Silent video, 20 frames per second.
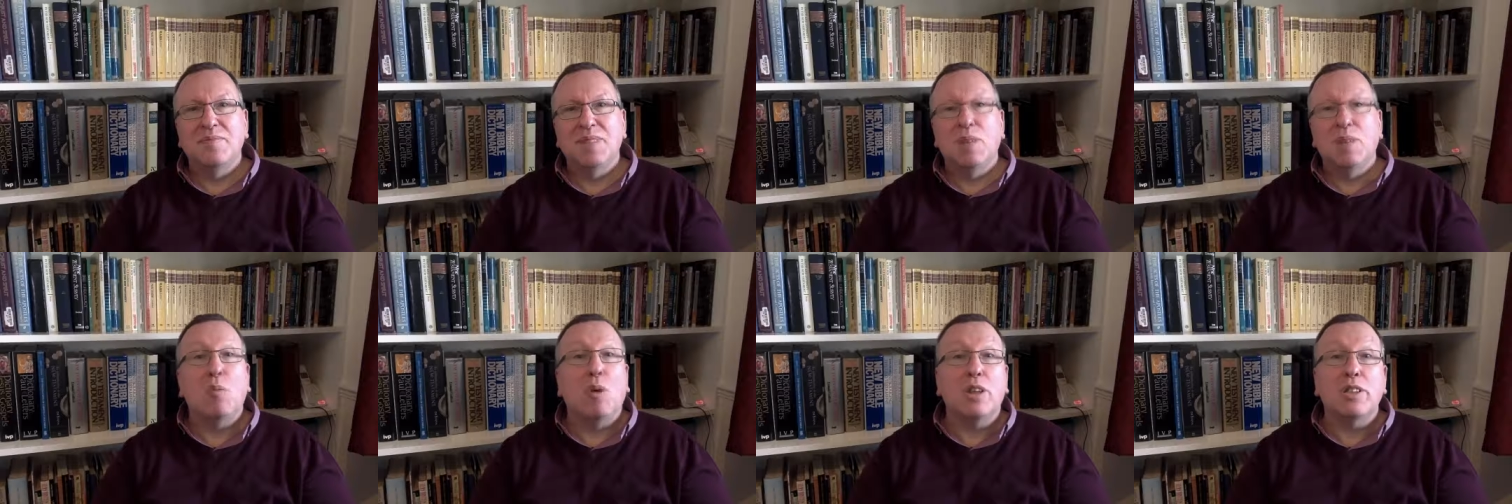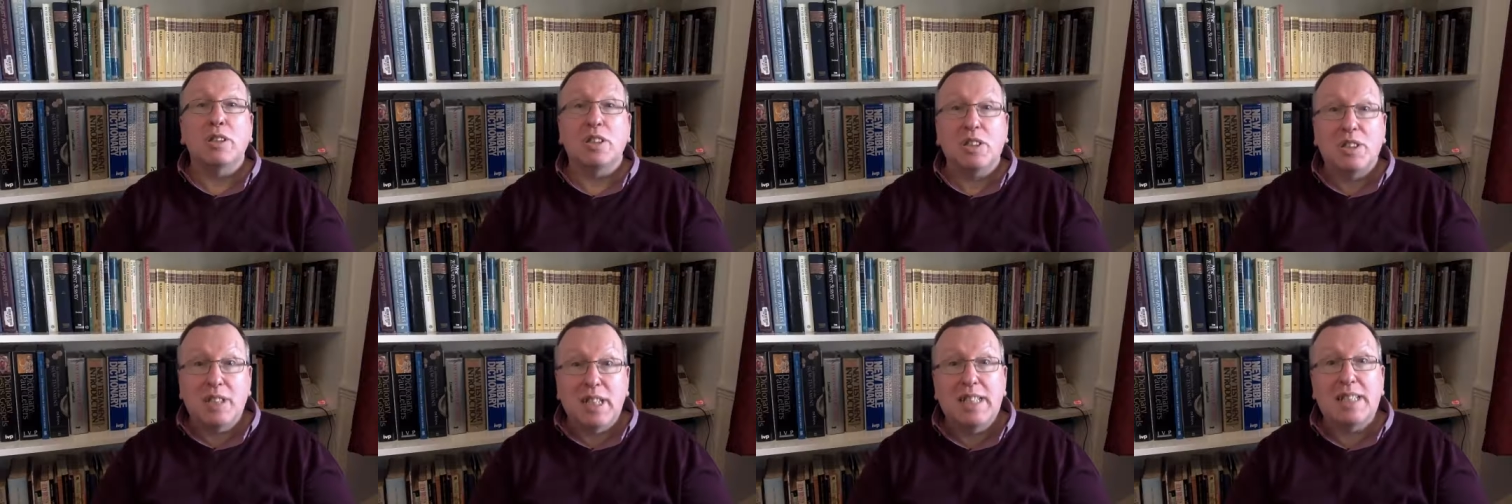And what
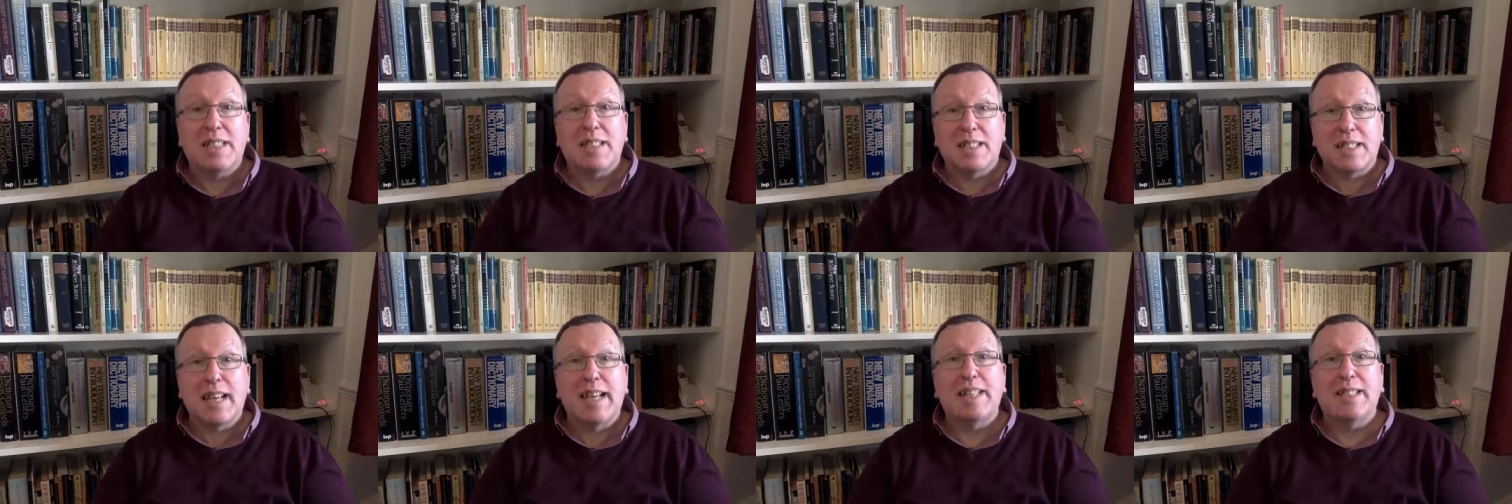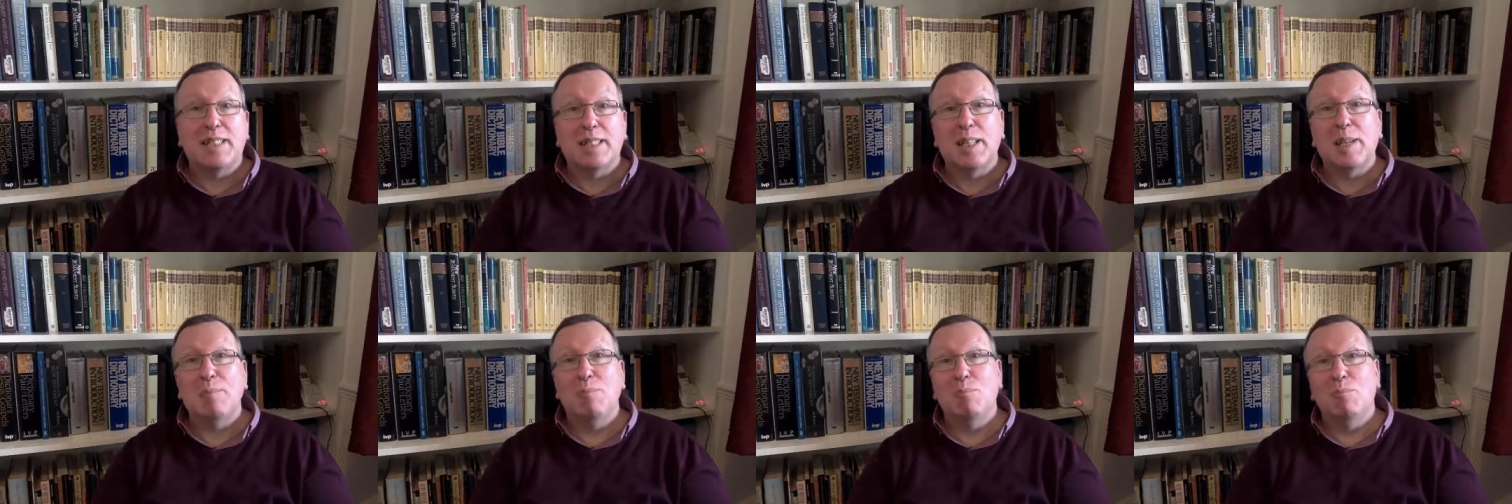does Jesus say to
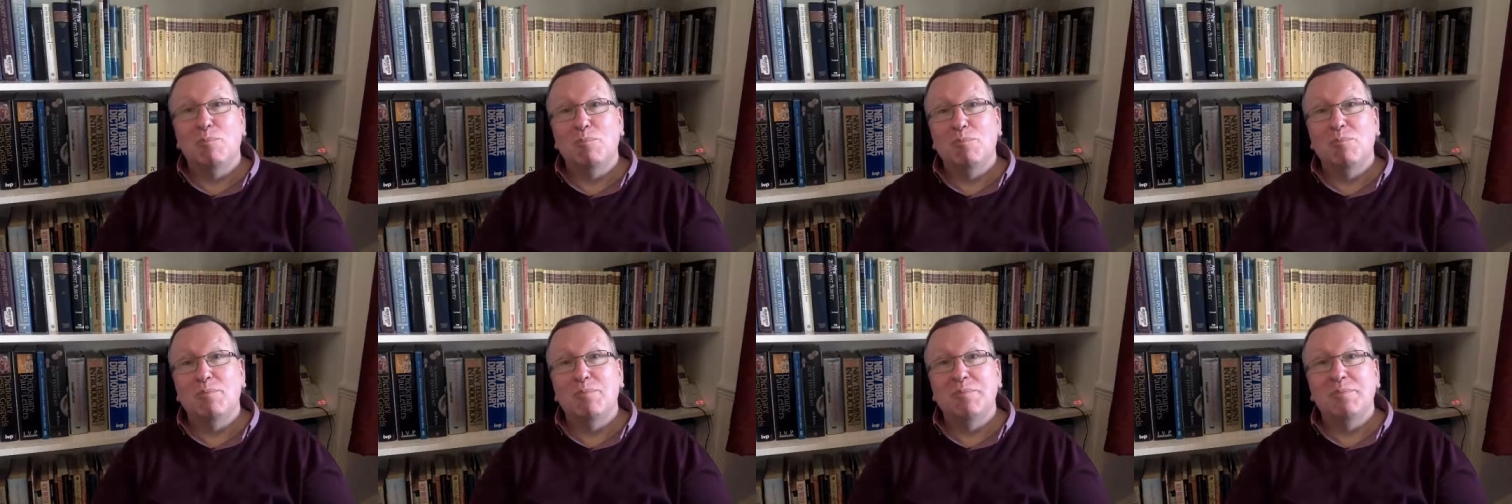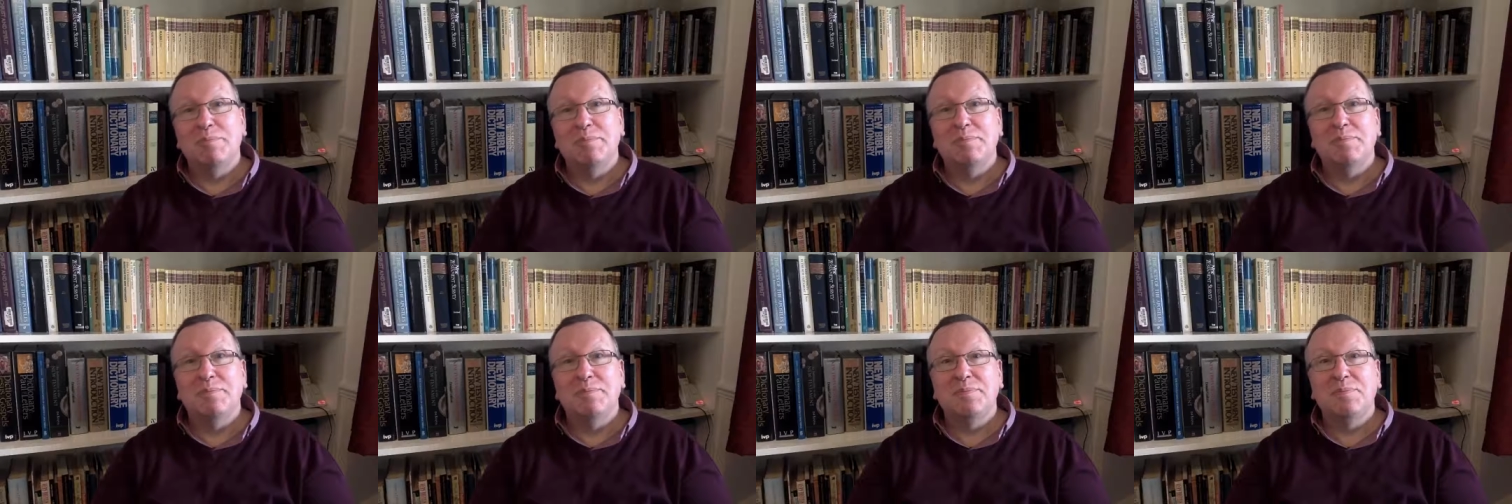them?
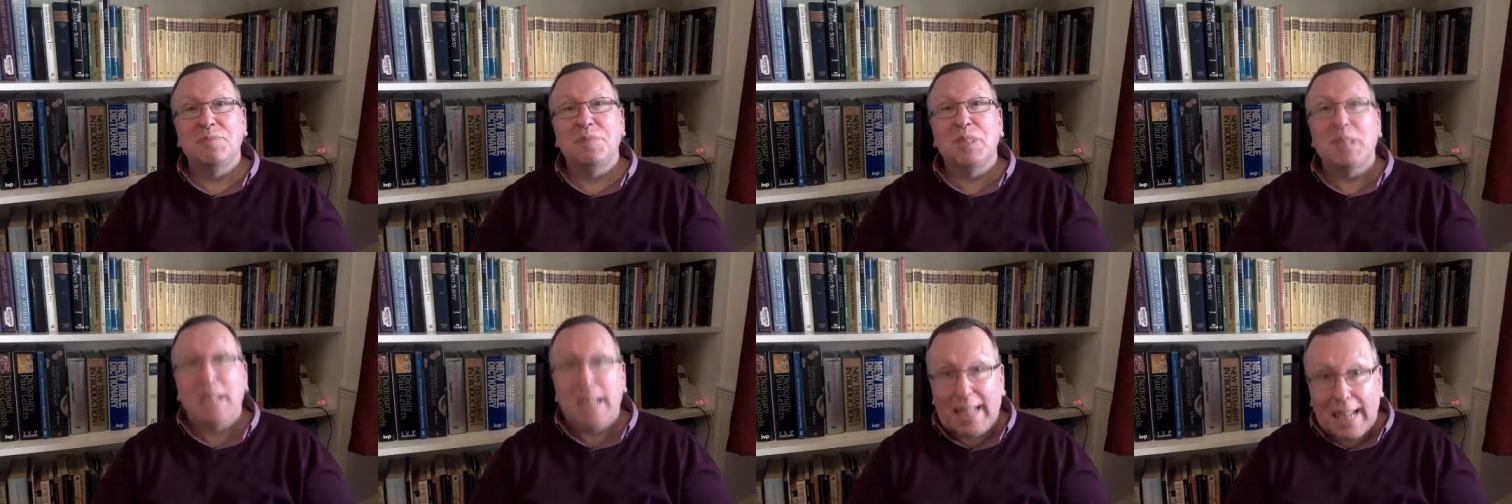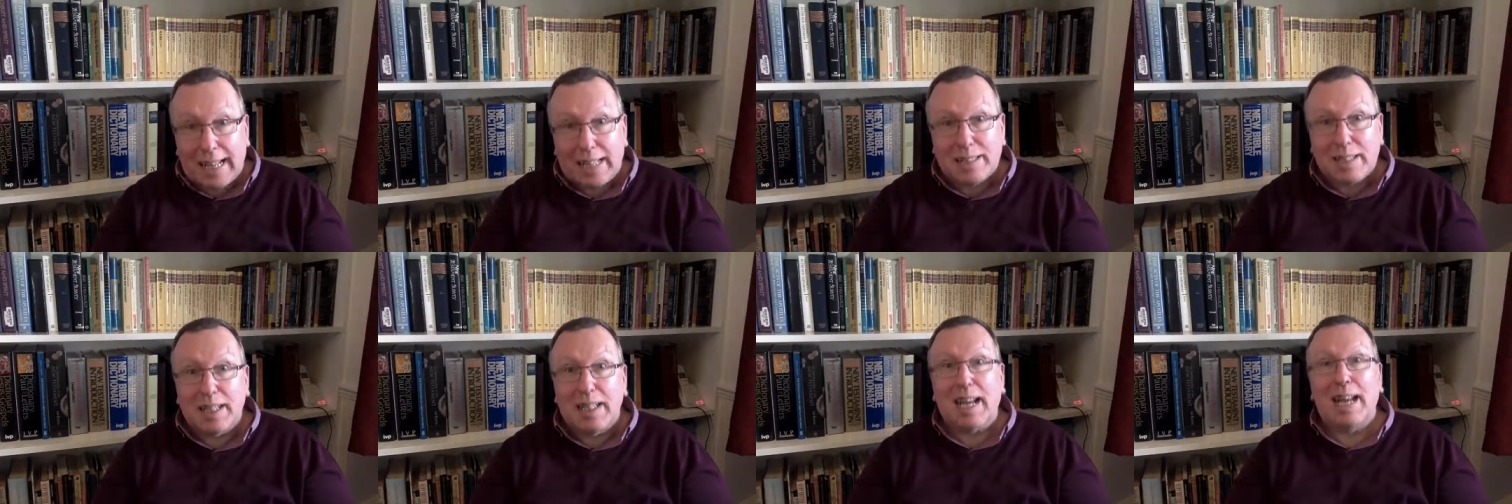When they
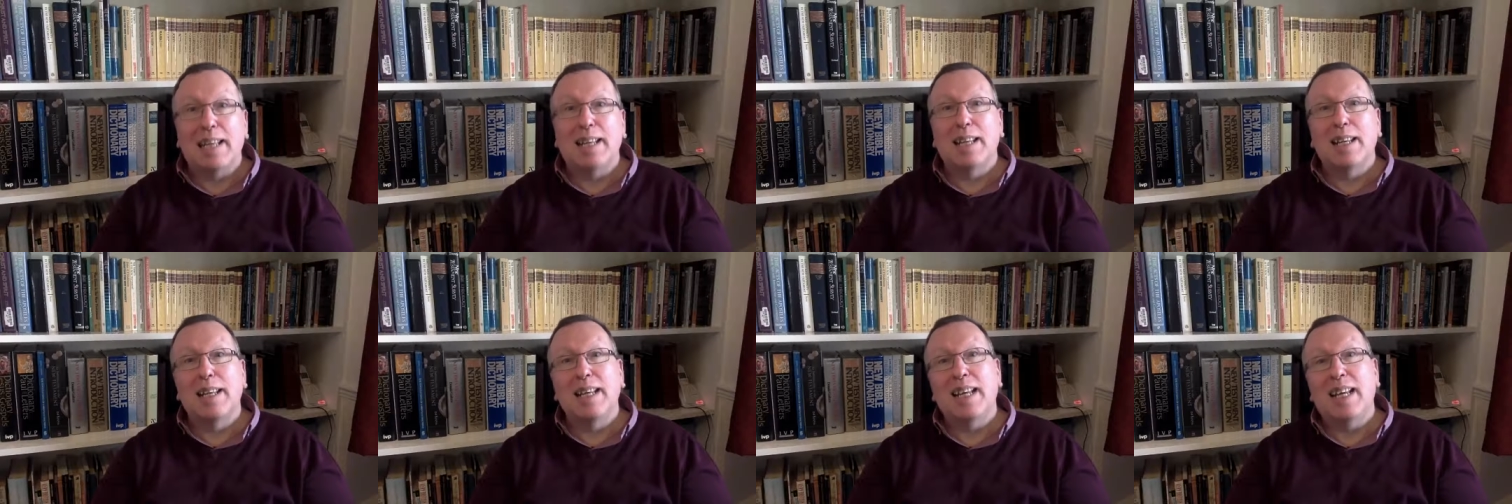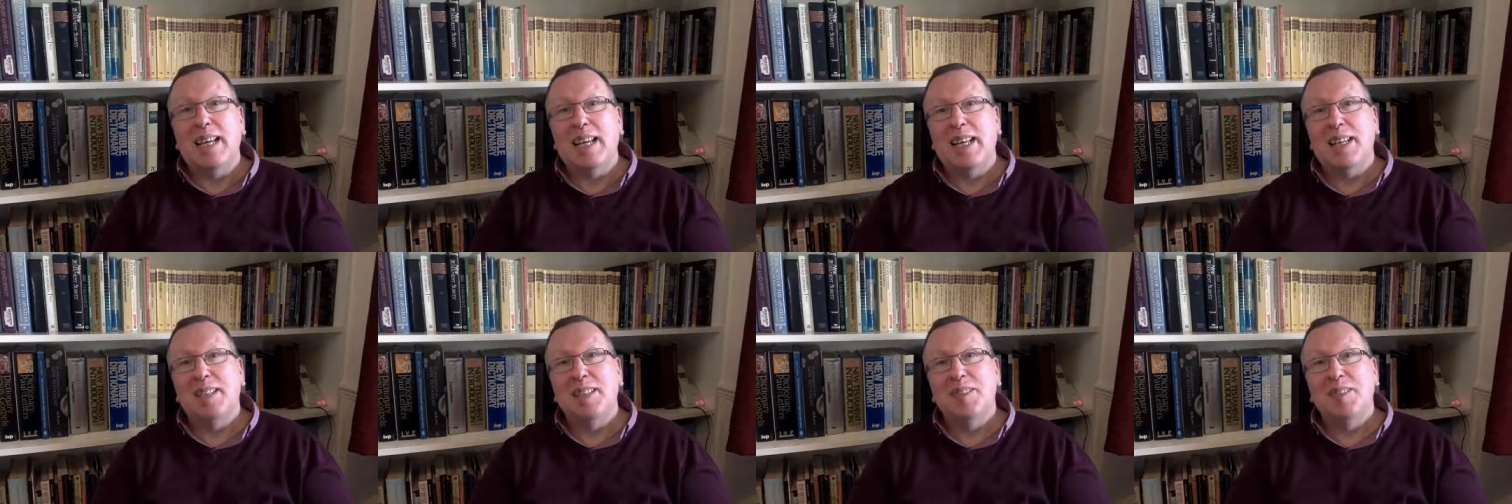get to Galilee,